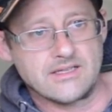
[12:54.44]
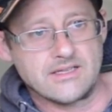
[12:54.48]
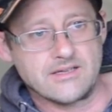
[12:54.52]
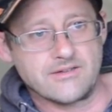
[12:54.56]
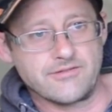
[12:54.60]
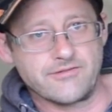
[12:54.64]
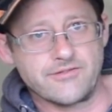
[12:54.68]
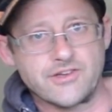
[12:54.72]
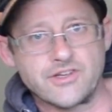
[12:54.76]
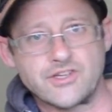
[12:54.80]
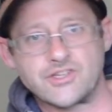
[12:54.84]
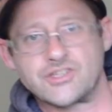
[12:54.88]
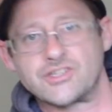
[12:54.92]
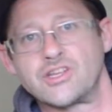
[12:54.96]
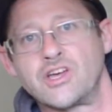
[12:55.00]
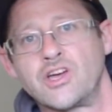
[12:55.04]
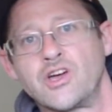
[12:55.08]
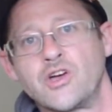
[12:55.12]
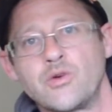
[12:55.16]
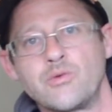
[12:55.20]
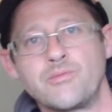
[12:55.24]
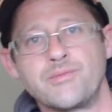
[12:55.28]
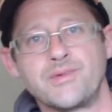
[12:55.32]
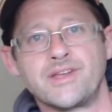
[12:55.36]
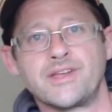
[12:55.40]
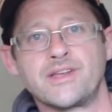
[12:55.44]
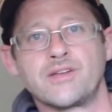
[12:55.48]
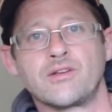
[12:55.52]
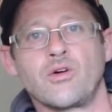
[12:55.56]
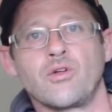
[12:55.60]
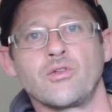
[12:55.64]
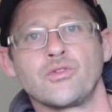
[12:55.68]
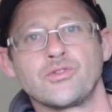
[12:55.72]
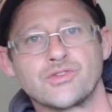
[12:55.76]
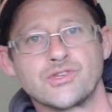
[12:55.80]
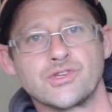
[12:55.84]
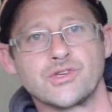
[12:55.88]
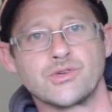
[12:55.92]
a fish to home in
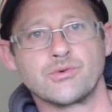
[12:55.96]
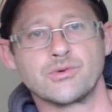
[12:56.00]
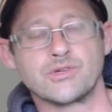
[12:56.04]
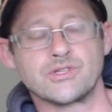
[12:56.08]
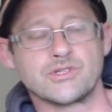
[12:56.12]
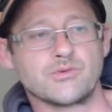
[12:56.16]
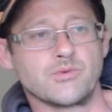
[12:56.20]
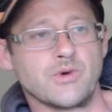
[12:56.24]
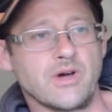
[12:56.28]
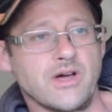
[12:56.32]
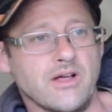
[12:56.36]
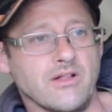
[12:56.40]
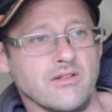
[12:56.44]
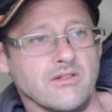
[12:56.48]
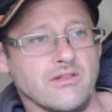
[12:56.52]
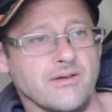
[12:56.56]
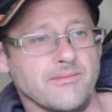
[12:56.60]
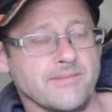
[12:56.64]
onto as well.